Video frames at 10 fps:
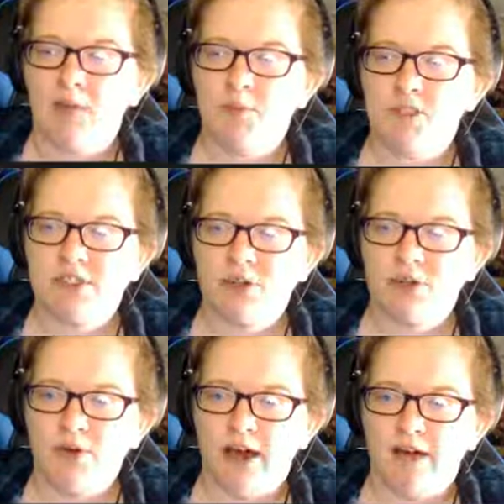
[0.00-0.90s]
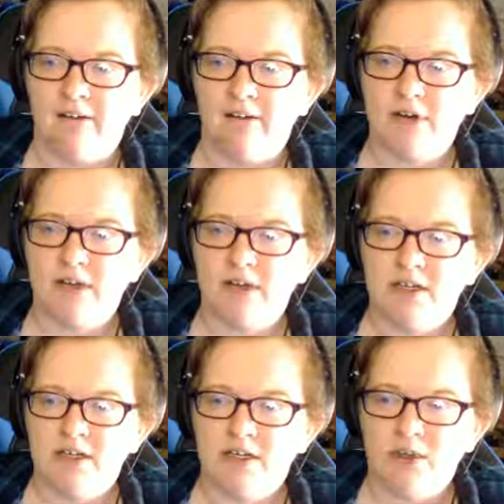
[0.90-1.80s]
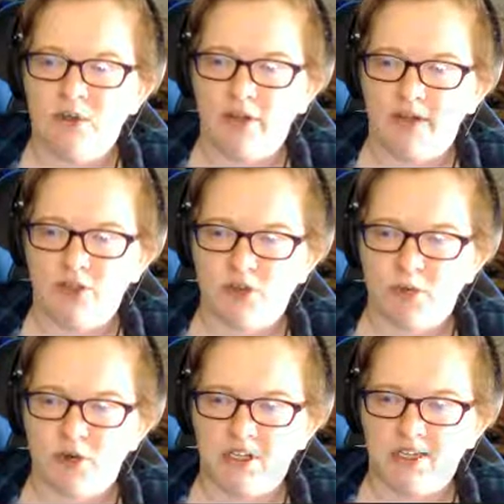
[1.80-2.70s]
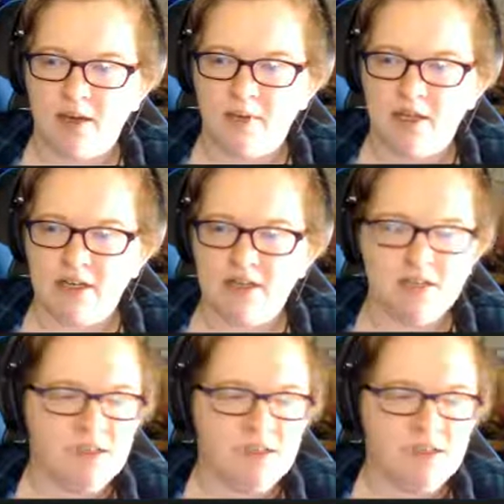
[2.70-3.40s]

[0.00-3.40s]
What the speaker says: So you have, like the Drogbar salmon,